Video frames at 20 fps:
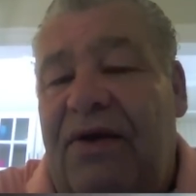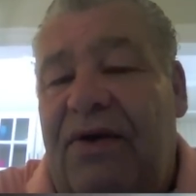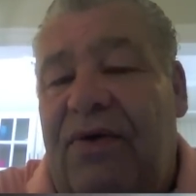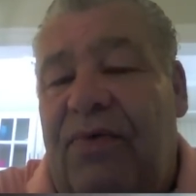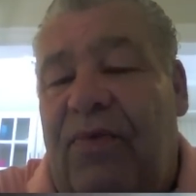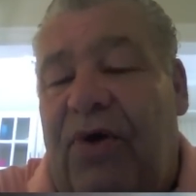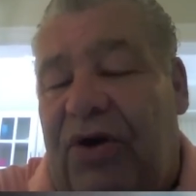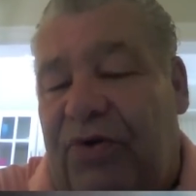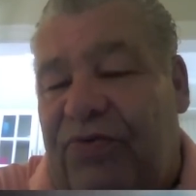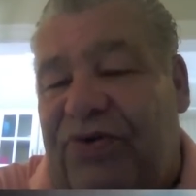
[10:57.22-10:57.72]

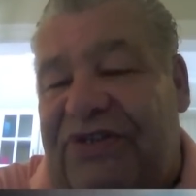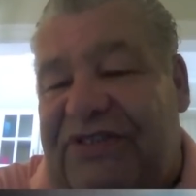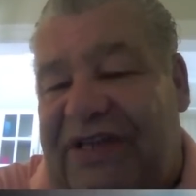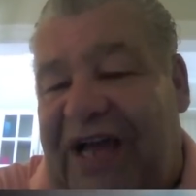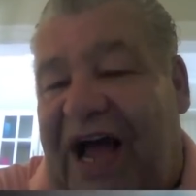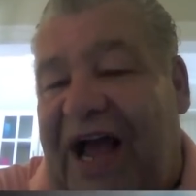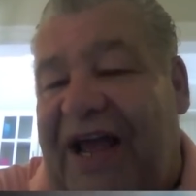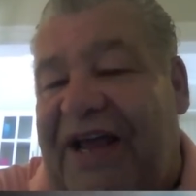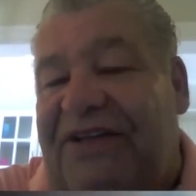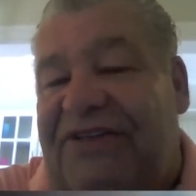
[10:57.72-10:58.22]
Well, it
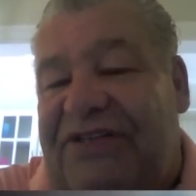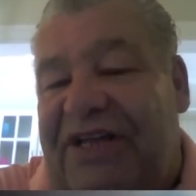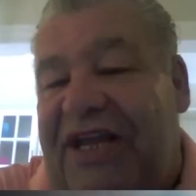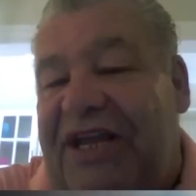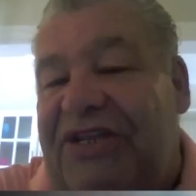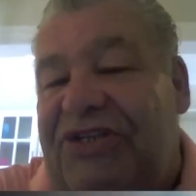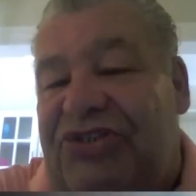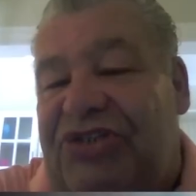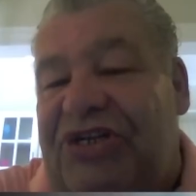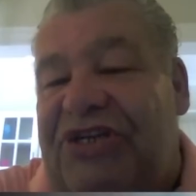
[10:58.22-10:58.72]
resides
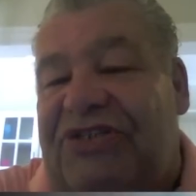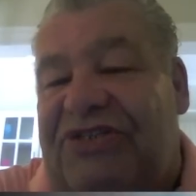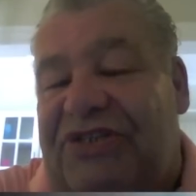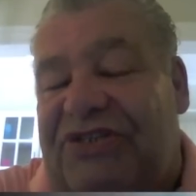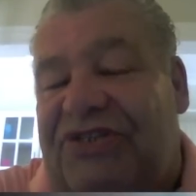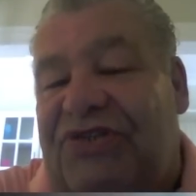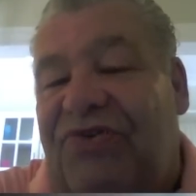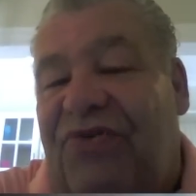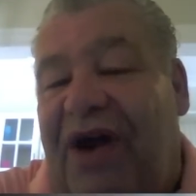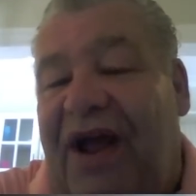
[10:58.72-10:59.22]
in
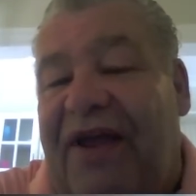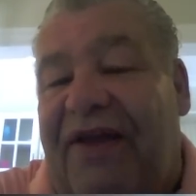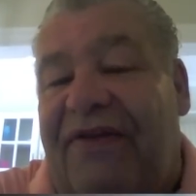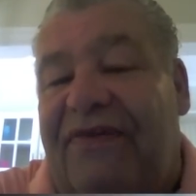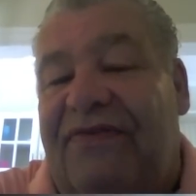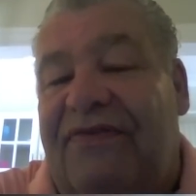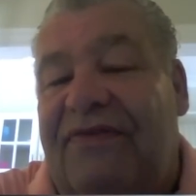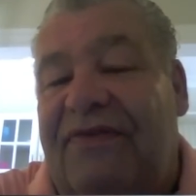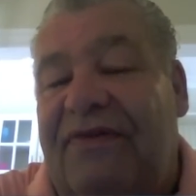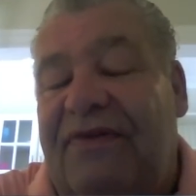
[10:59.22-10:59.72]
Jesus
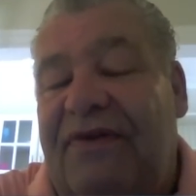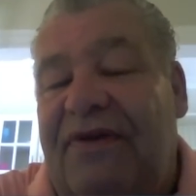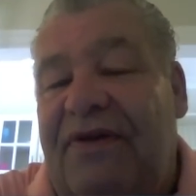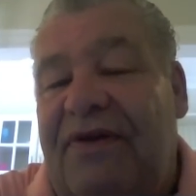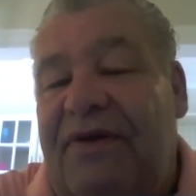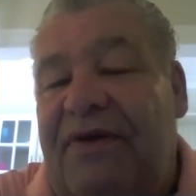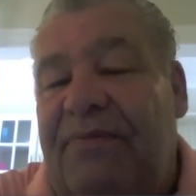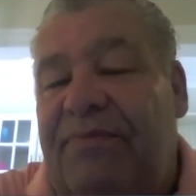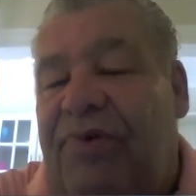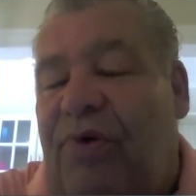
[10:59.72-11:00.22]
Christ.
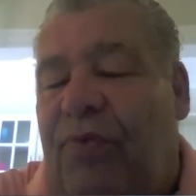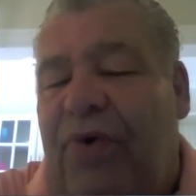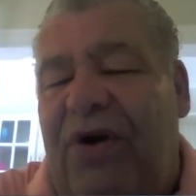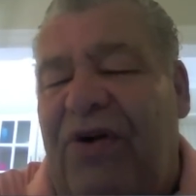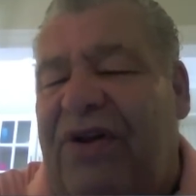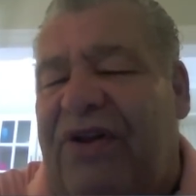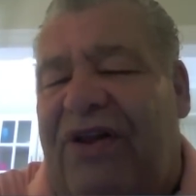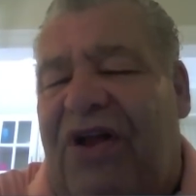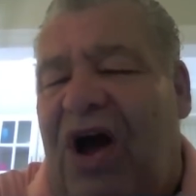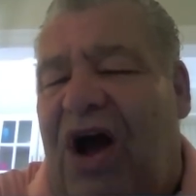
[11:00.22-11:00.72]
But where
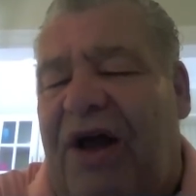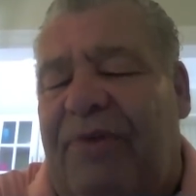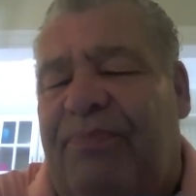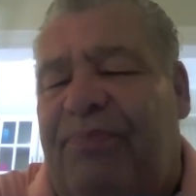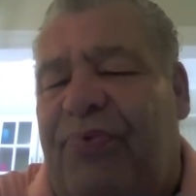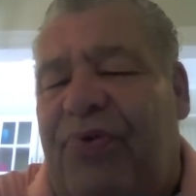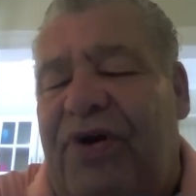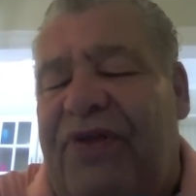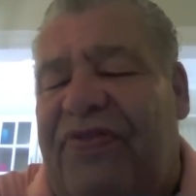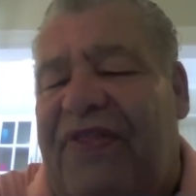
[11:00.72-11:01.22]
did
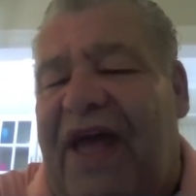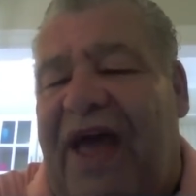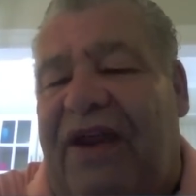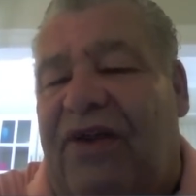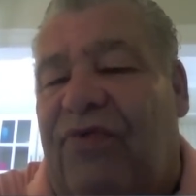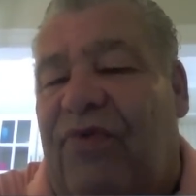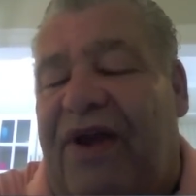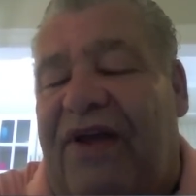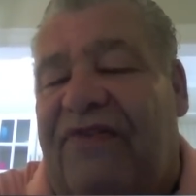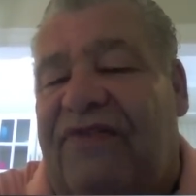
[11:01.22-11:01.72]
God put
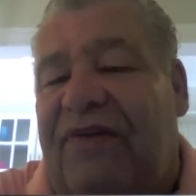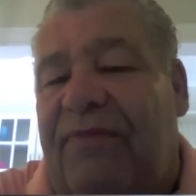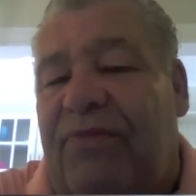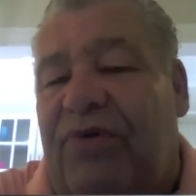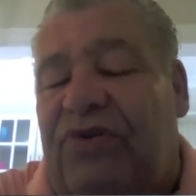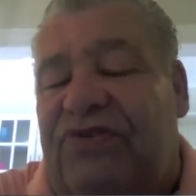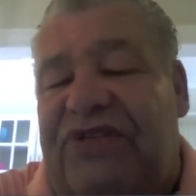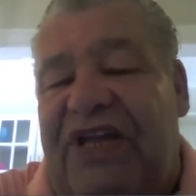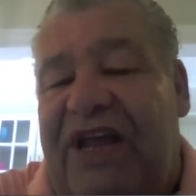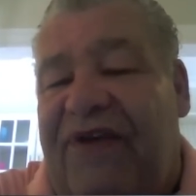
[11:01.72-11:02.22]
that grace and
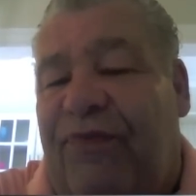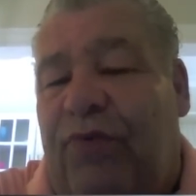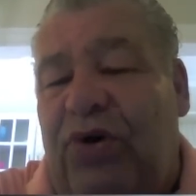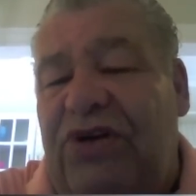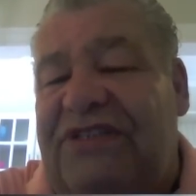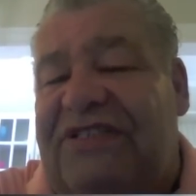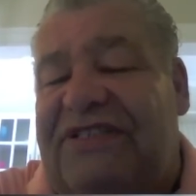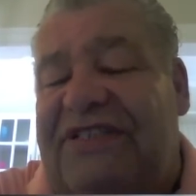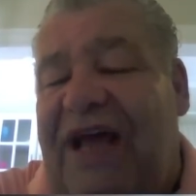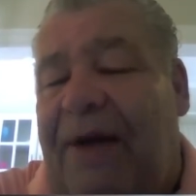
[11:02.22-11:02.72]
mercy? If
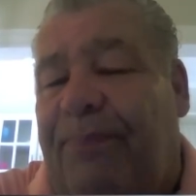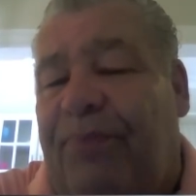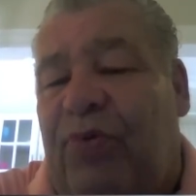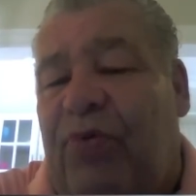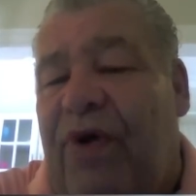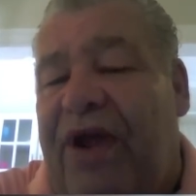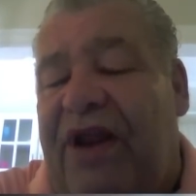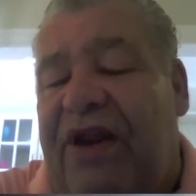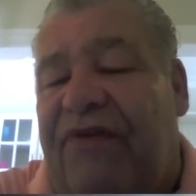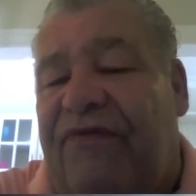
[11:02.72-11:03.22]
we're
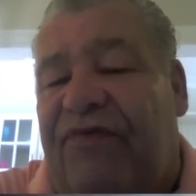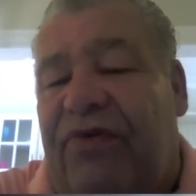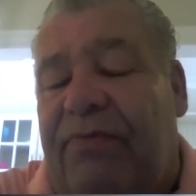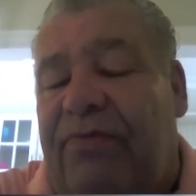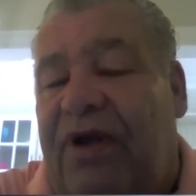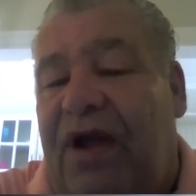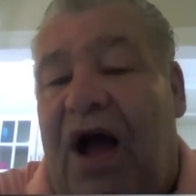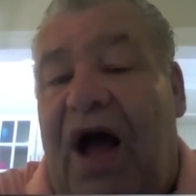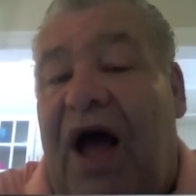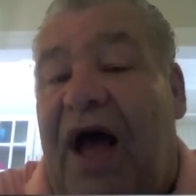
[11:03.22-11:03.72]
separated
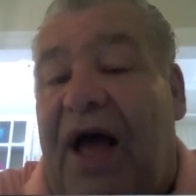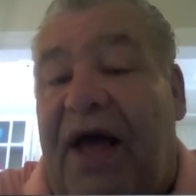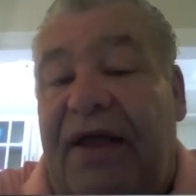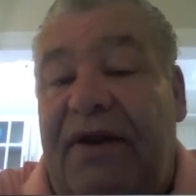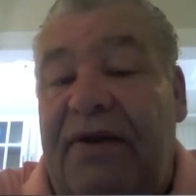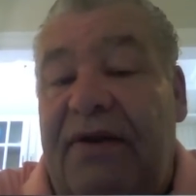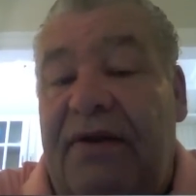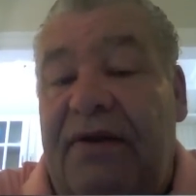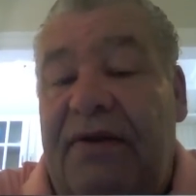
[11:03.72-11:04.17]
from God,